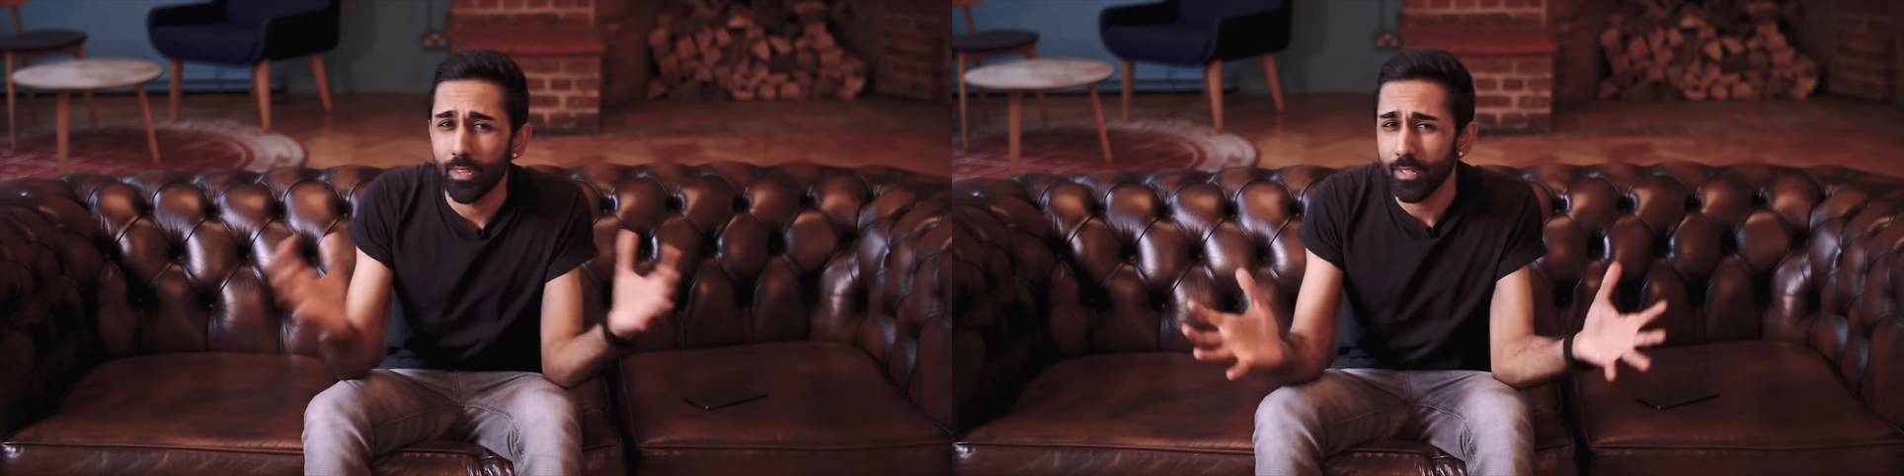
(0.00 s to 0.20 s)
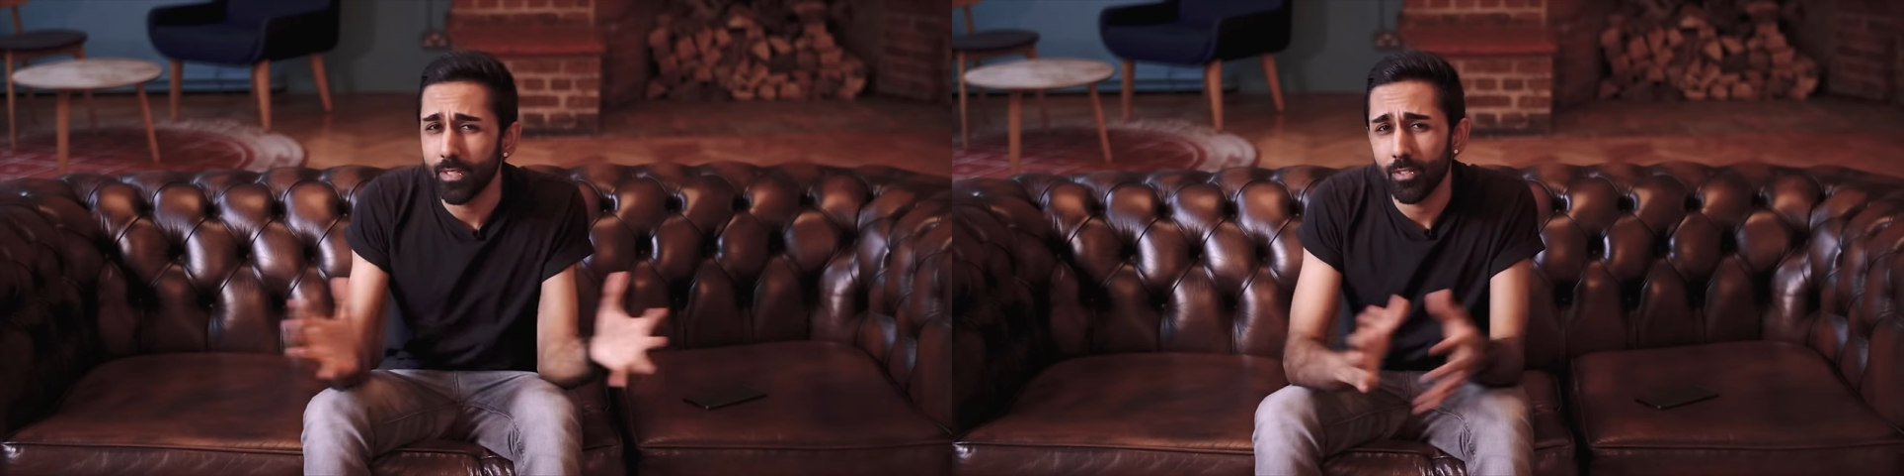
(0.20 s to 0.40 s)

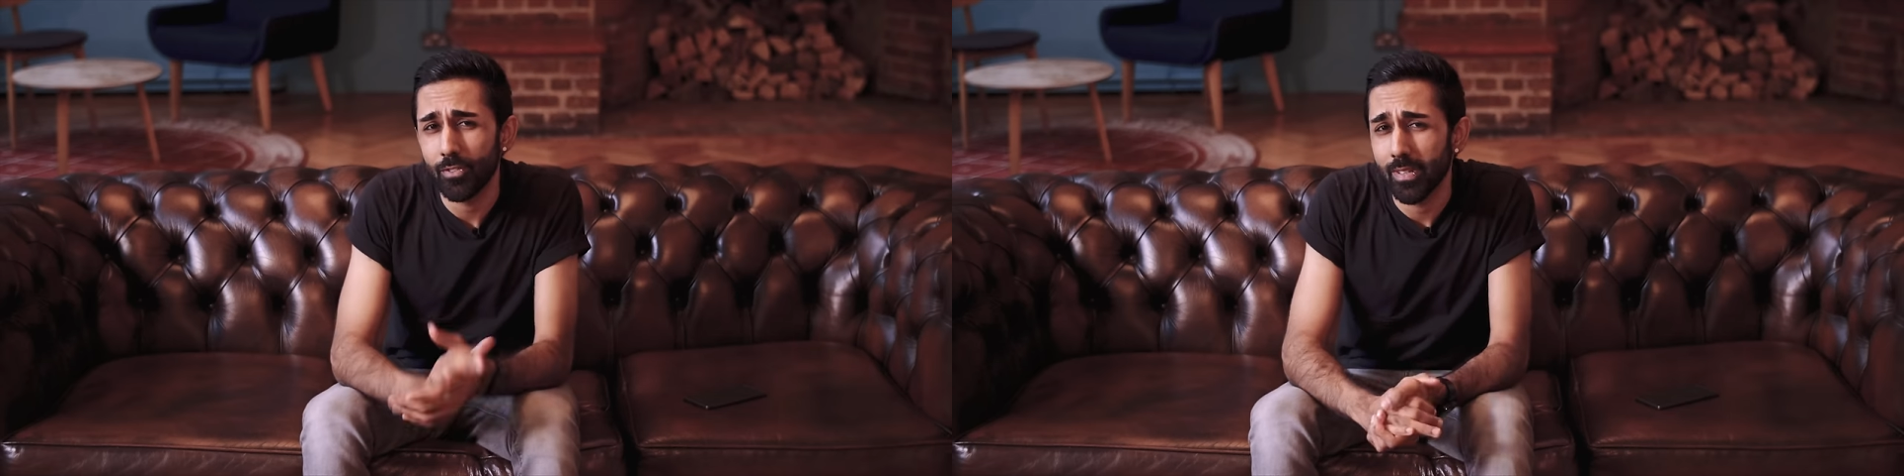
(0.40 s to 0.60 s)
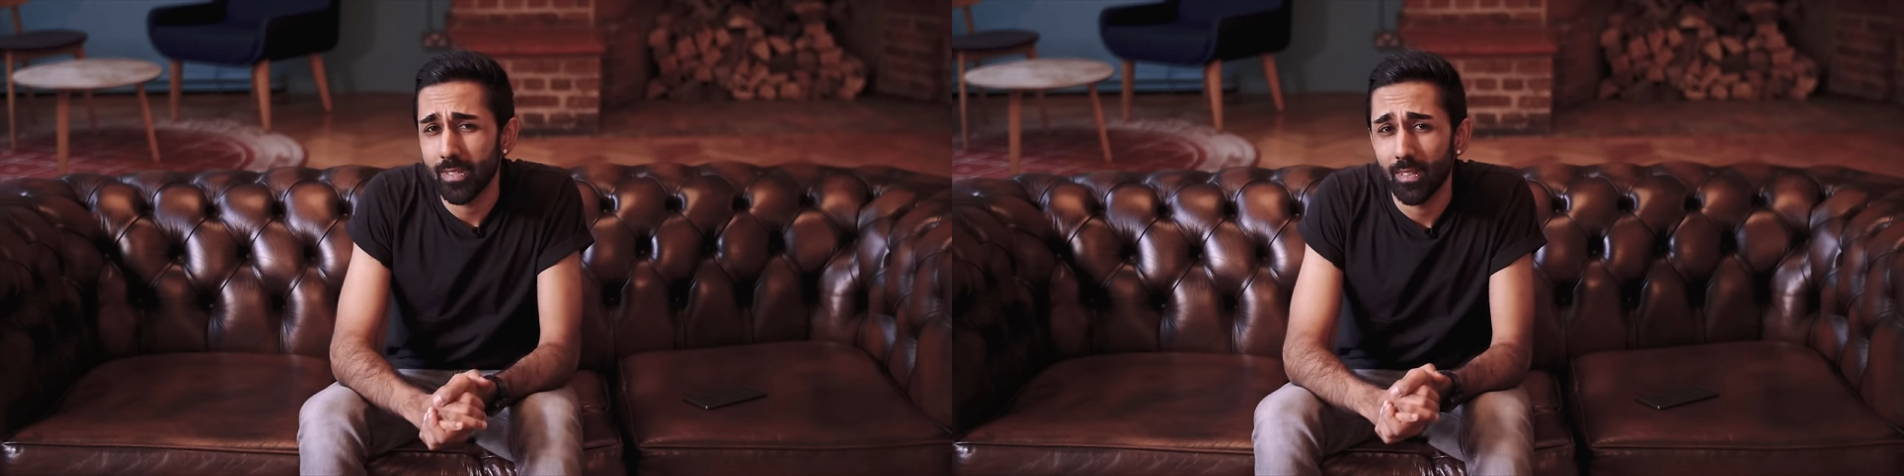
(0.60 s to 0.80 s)
This
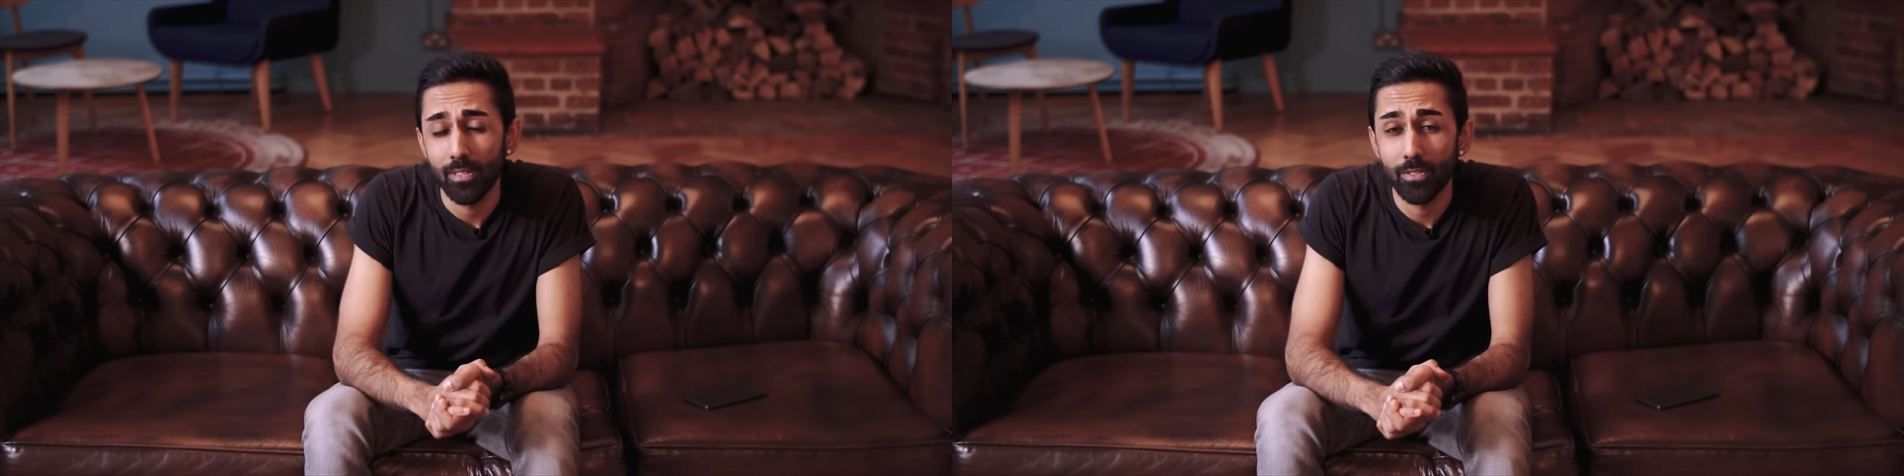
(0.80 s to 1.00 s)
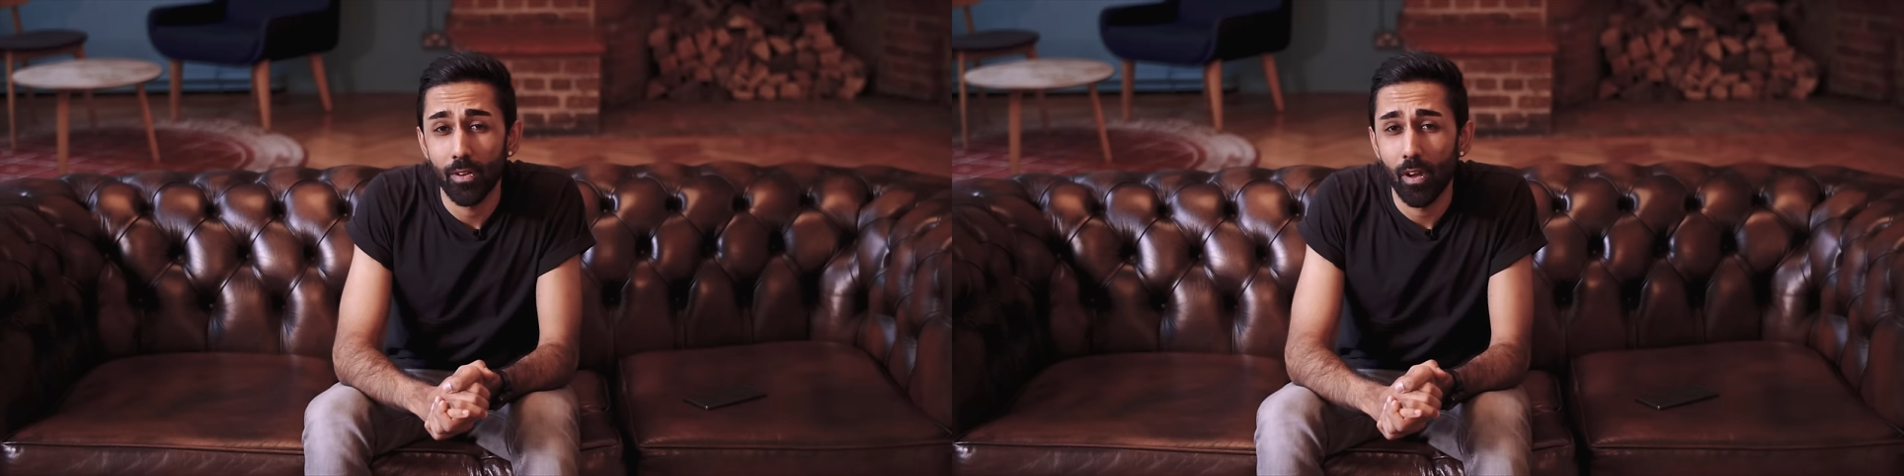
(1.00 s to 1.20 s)

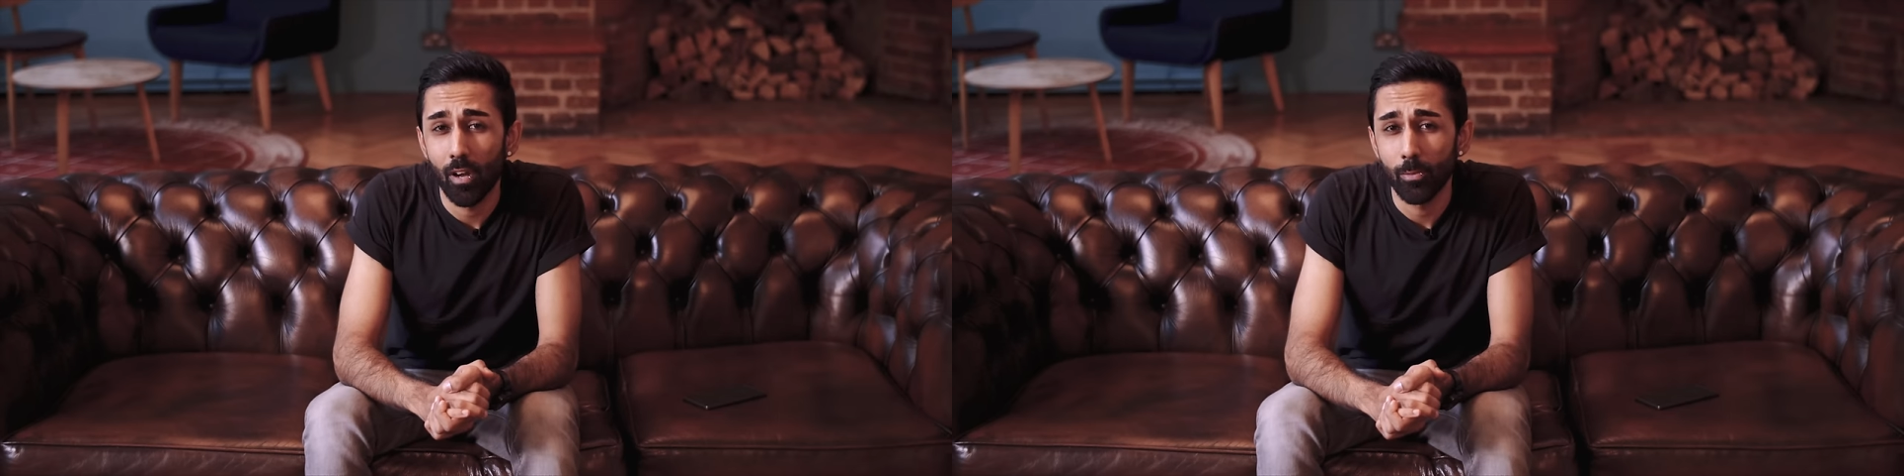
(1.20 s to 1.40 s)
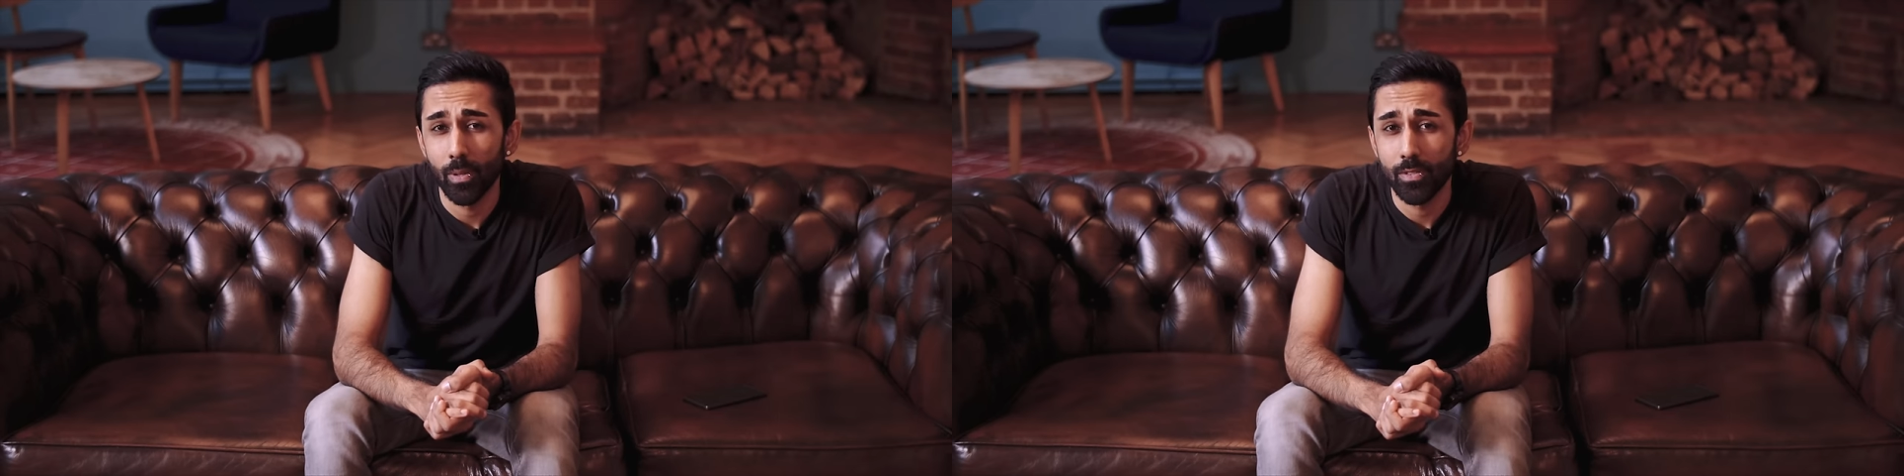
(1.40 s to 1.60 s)
translates to the
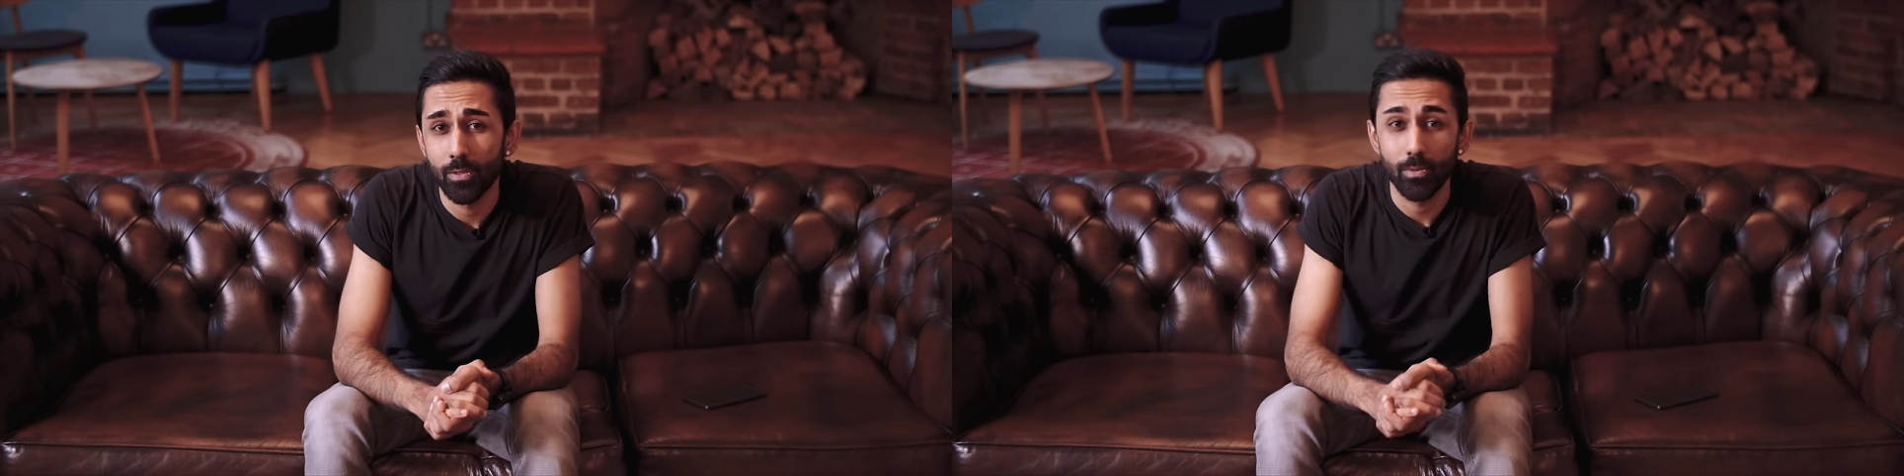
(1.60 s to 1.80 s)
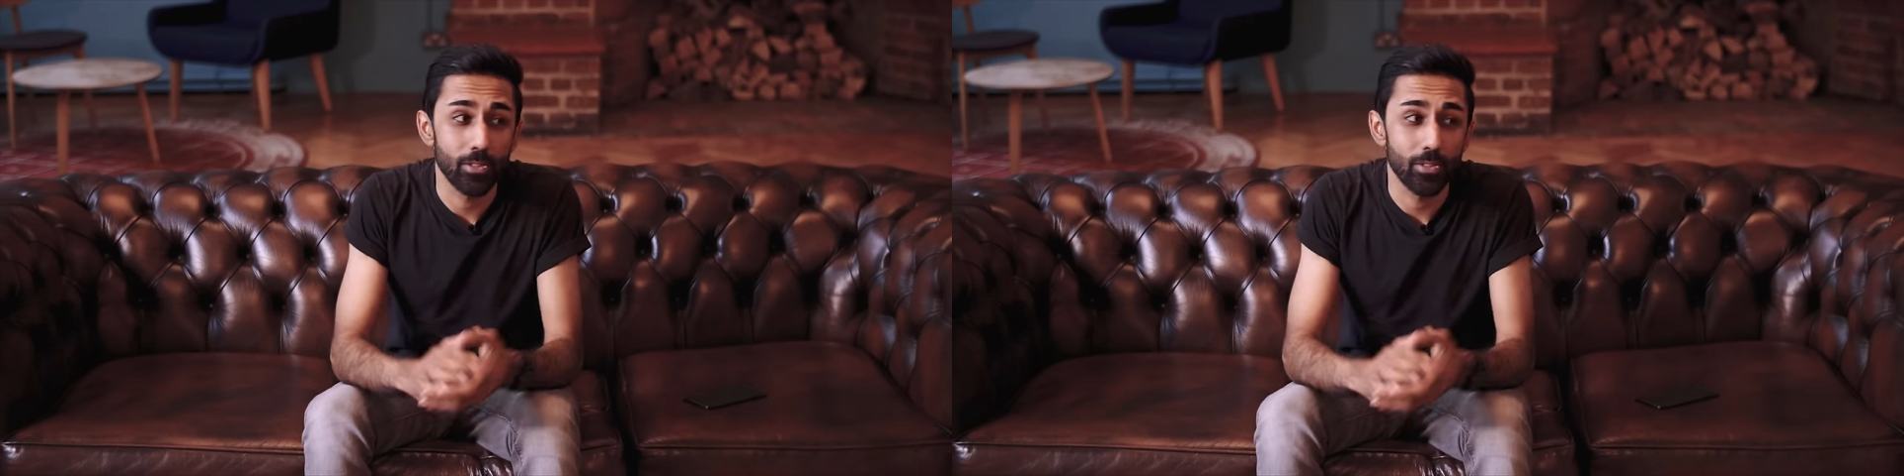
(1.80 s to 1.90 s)
hardware too.